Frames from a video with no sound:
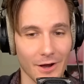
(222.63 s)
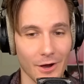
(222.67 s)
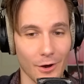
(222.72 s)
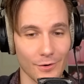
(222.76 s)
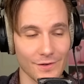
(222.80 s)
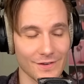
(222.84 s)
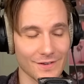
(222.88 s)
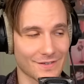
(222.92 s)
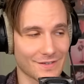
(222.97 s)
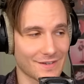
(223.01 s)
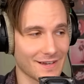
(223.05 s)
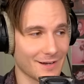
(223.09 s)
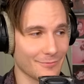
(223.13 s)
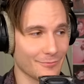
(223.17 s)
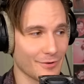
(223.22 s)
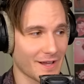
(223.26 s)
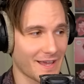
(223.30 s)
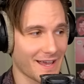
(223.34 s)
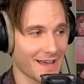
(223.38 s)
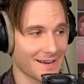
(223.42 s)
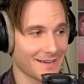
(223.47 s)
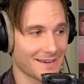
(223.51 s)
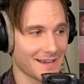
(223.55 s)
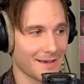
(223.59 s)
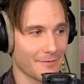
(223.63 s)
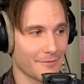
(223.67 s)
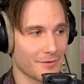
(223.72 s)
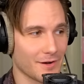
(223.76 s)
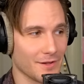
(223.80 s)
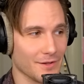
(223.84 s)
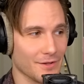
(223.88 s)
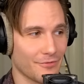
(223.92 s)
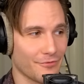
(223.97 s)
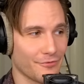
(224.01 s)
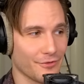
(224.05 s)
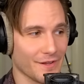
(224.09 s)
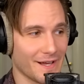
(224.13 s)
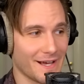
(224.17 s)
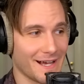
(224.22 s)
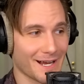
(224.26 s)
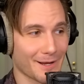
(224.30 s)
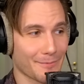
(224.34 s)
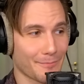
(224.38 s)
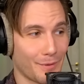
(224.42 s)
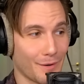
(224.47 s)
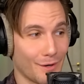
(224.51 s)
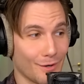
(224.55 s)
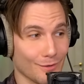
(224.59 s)
Oh, you said we can't have it on the
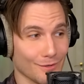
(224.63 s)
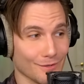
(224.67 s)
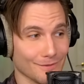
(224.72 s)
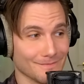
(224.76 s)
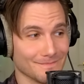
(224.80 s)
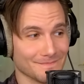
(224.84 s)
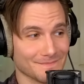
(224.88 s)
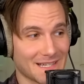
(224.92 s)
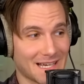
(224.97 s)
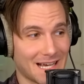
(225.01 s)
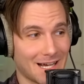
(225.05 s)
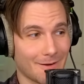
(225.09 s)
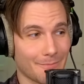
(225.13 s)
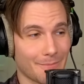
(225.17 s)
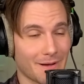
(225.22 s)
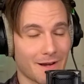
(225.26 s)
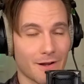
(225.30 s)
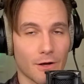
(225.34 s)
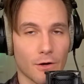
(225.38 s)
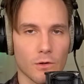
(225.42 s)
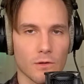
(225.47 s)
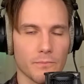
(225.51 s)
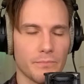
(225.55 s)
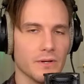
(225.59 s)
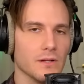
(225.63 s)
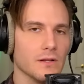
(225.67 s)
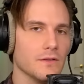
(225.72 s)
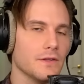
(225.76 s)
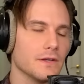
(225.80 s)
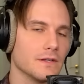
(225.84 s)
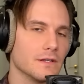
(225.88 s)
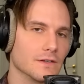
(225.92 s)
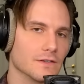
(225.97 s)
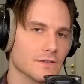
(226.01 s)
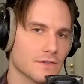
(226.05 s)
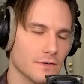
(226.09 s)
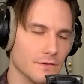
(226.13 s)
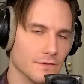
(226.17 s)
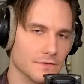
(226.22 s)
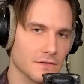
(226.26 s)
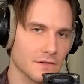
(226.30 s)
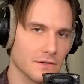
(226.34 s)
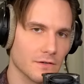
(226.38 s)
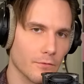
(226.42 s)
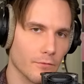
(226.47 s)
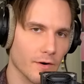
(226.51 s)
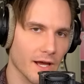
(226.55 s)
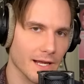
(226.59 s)
flagpole. Hmm, how about a whole building just turns
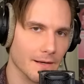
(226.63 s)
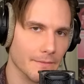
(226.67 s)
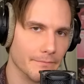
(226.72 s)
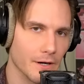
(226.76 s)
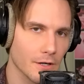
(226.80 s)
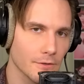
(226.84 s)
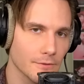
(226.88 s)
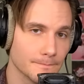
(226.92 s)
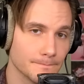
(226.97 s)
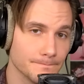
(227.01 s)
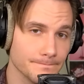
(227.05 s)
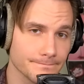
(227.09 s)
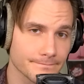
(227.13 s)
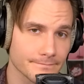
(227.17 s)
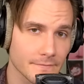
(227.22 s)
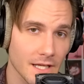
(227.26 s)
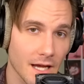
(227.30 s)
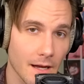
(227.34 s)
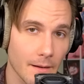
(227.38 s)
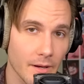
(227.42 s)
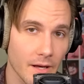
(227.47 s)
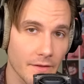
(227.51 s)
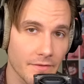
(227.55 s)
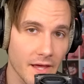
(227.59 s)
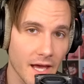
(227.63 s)
into a rainbow? Hmm? How about